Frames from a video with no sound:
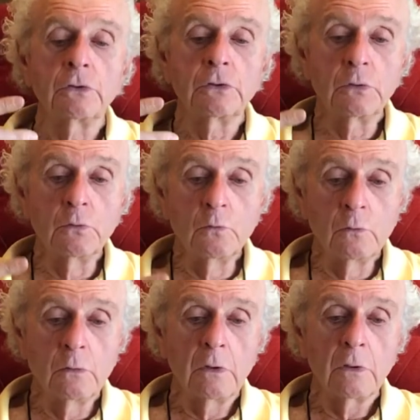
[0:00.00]

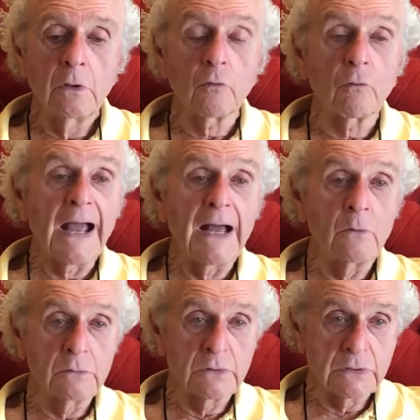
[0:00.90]
2
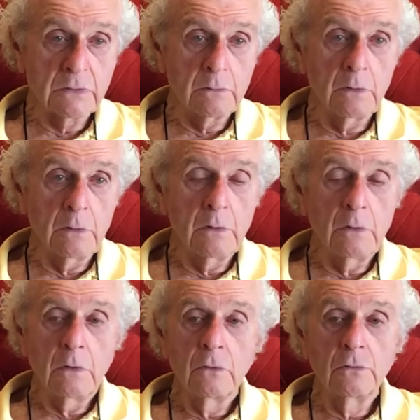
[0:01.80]
crowns,
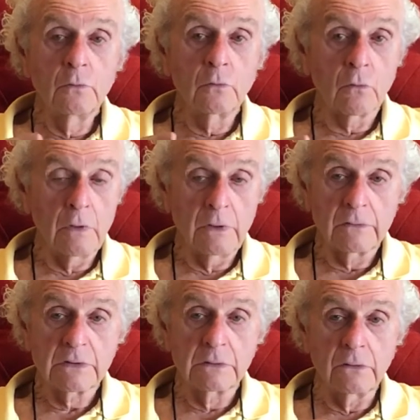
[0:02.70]
2
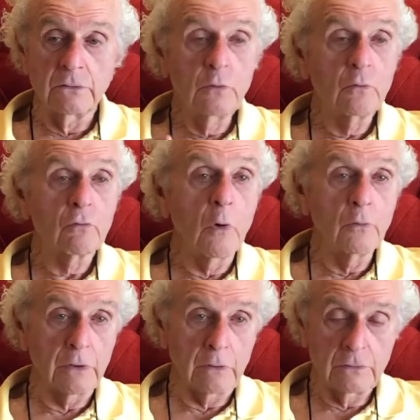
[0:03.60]

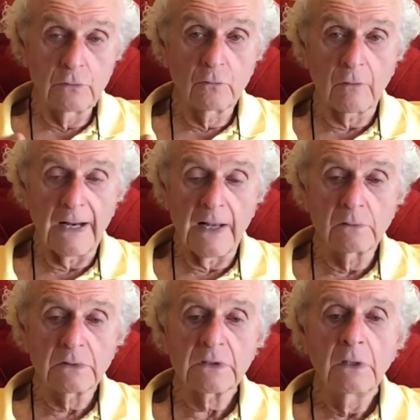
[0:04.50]
kroner, 2
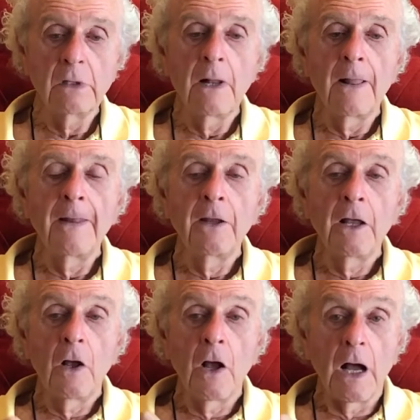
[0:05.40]
crowns,
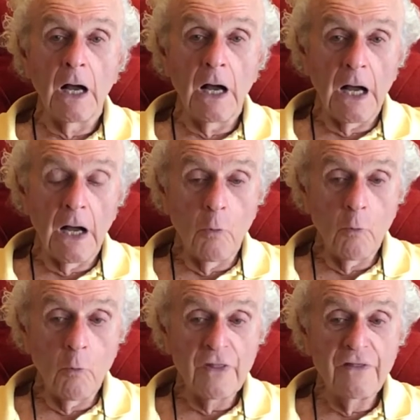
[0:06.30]

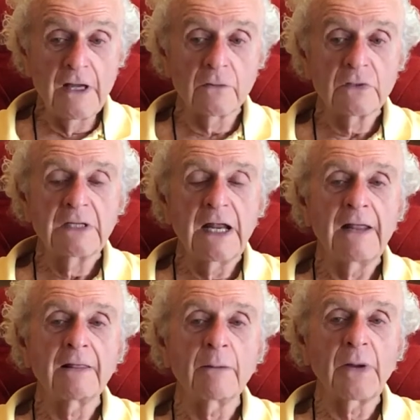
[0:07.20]
with the
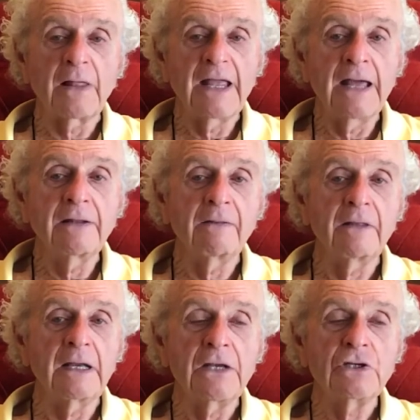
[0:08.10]
understanding that by the end of the
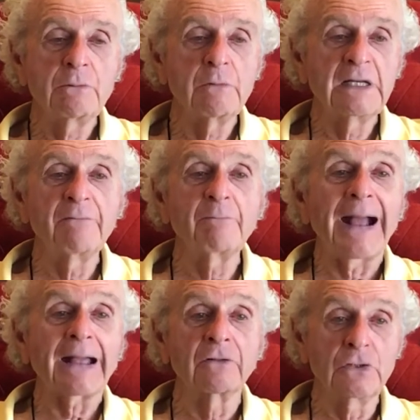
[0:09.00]
day she would give
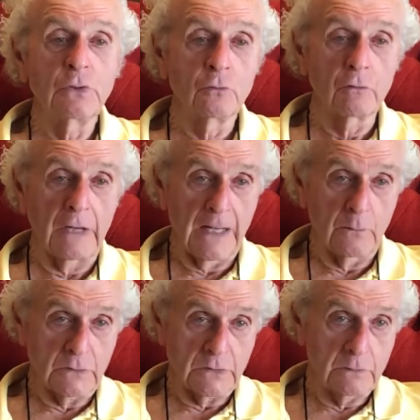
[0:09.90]
back the 2
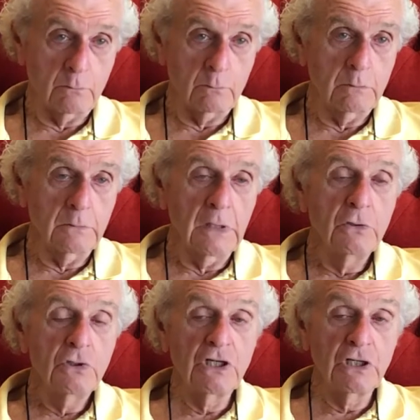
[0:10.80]
crowns.
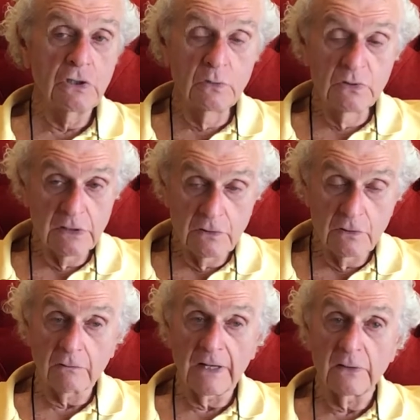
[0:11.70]
She could use the 2
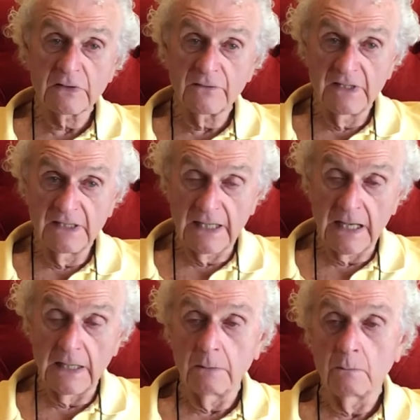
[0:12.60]
crowns for the day.